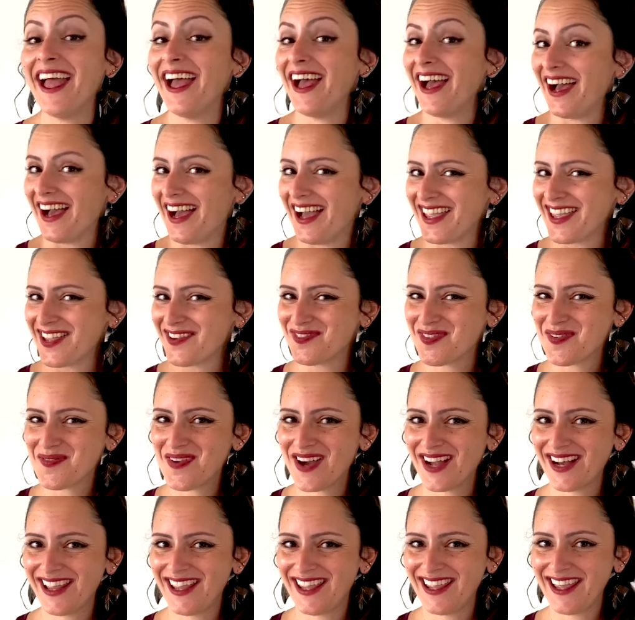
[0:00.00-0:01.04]
Hi
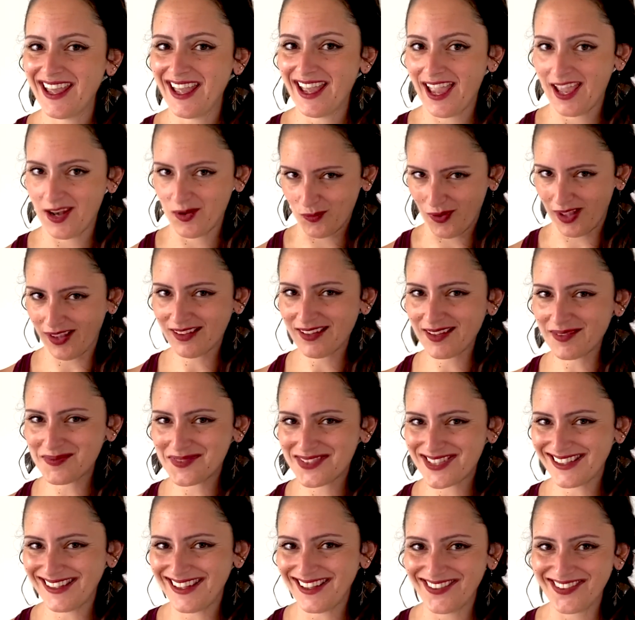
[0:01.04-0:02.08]
everybody and welcome
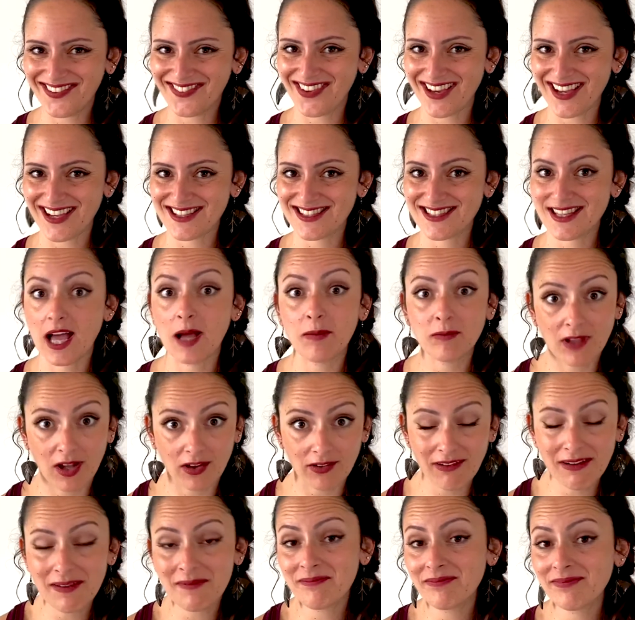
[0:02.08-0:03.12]
to Linguivers. I'm
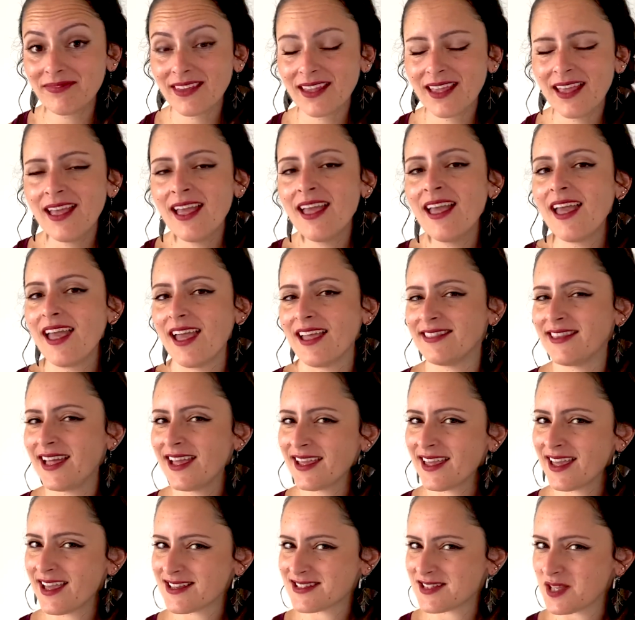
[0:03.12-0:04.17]
Laura, and I
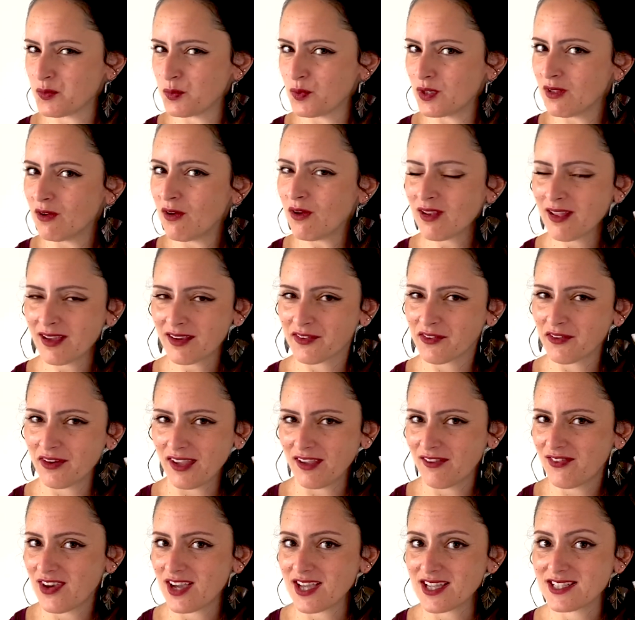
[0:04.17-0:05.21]
guess that we'll all agree
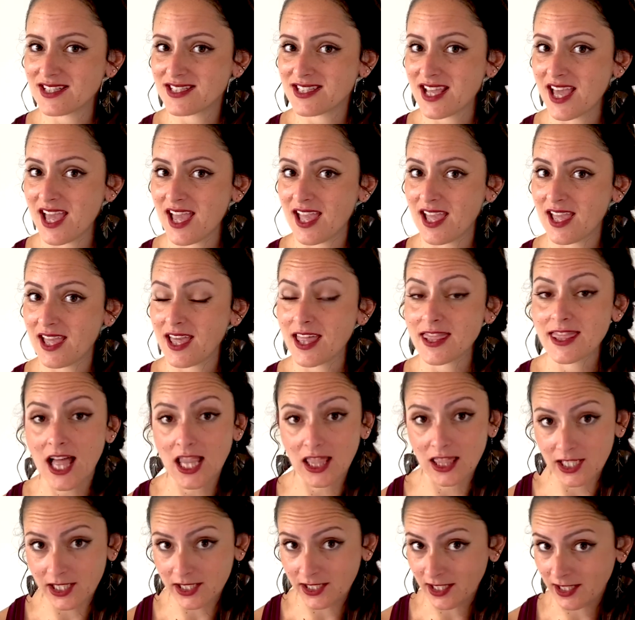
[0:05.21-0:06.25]
if I say that
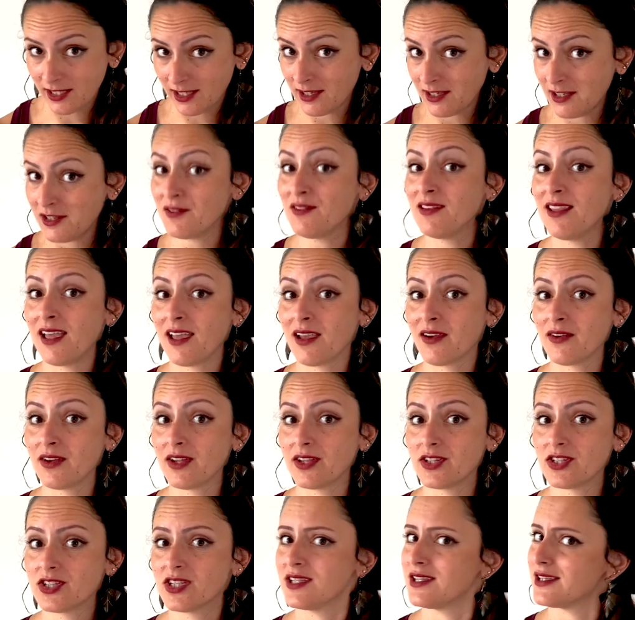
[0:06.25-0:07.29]
learning a new
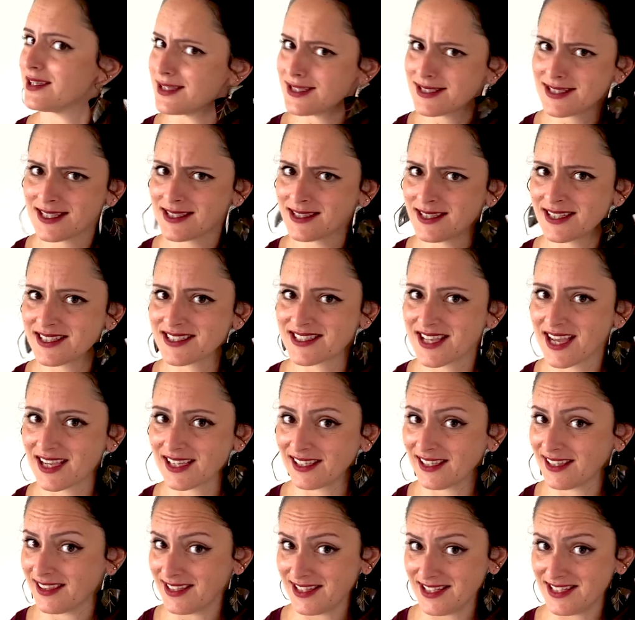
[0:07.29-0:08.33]
language isn't
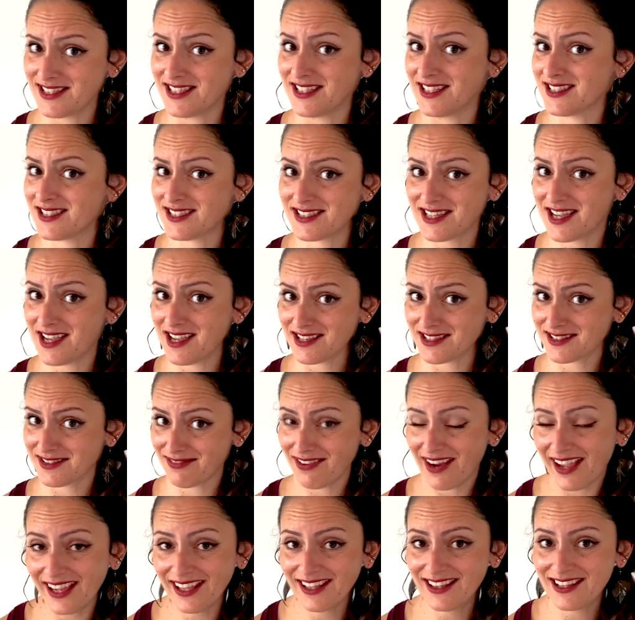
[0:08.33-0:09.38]
exactly the easiest task,
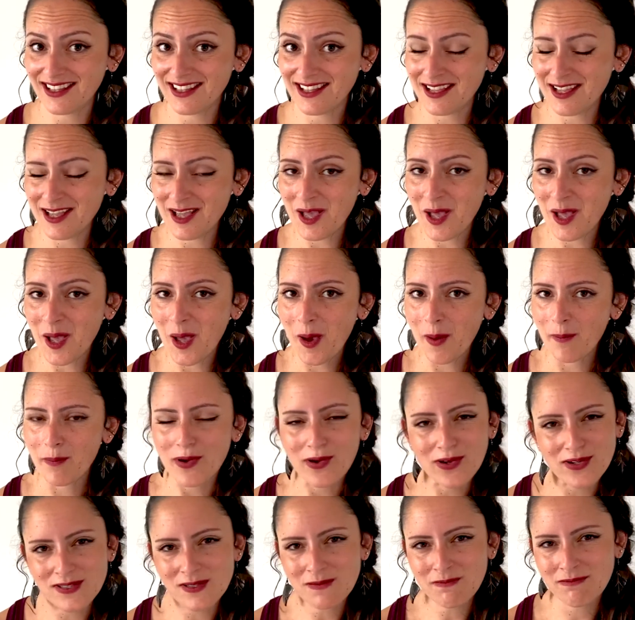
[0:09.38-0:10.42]
right?
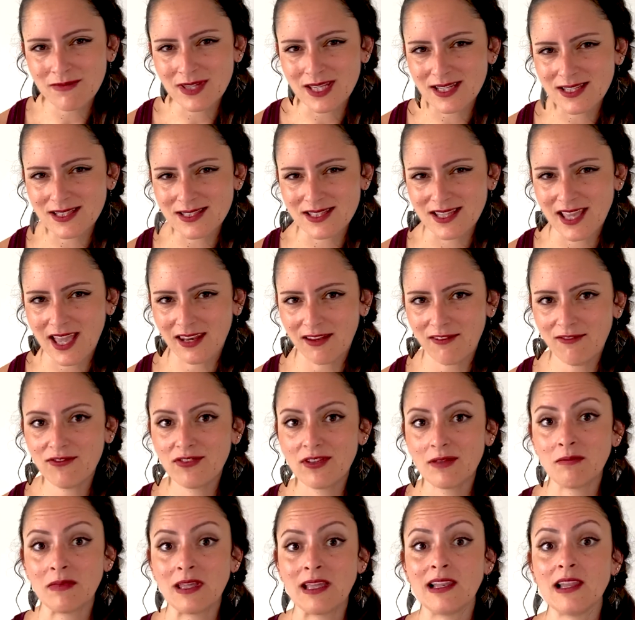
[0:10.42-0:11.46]
Because it means getting
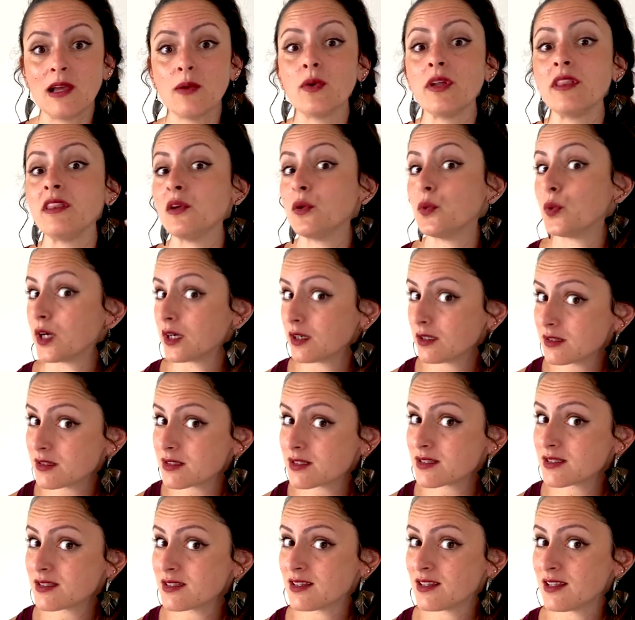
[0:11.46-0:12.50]
familiar with new words,
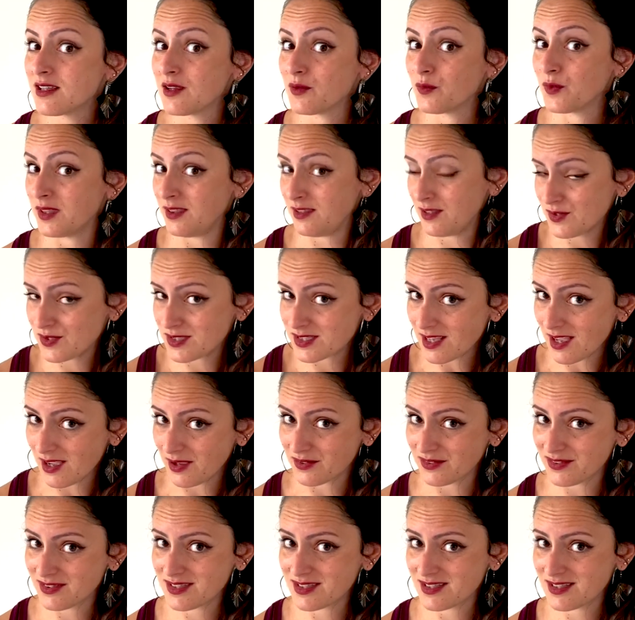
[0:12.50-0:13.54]
with new
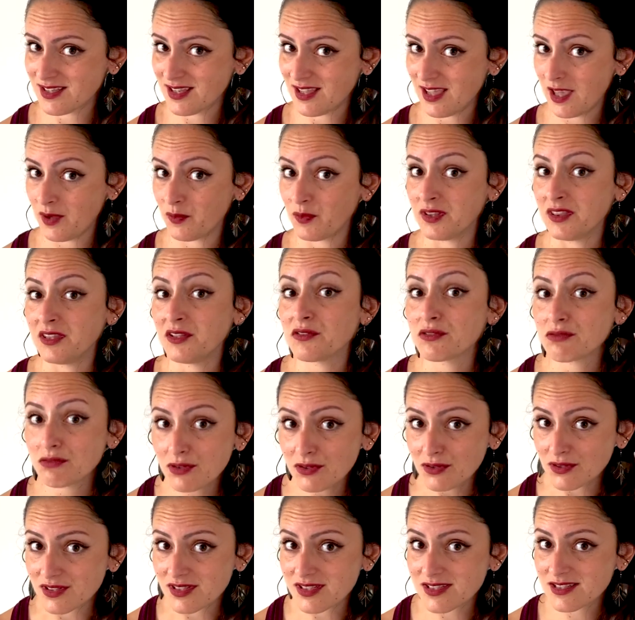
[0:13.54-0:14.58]
sounds, and with new
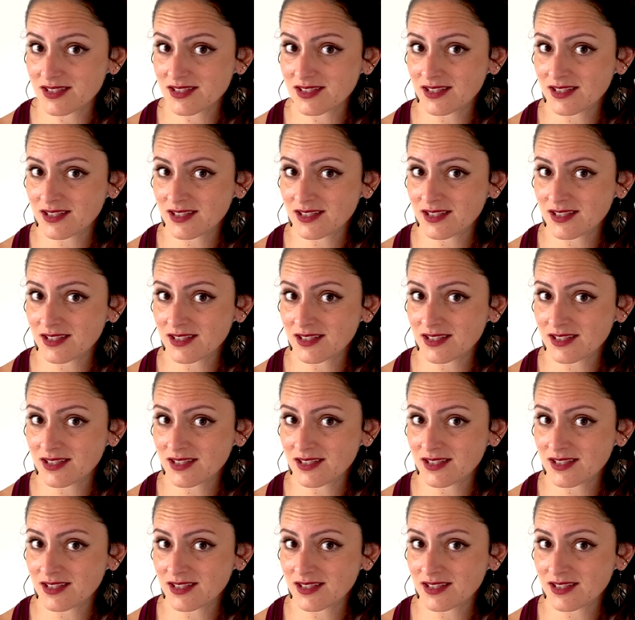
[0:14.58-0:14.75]
rules.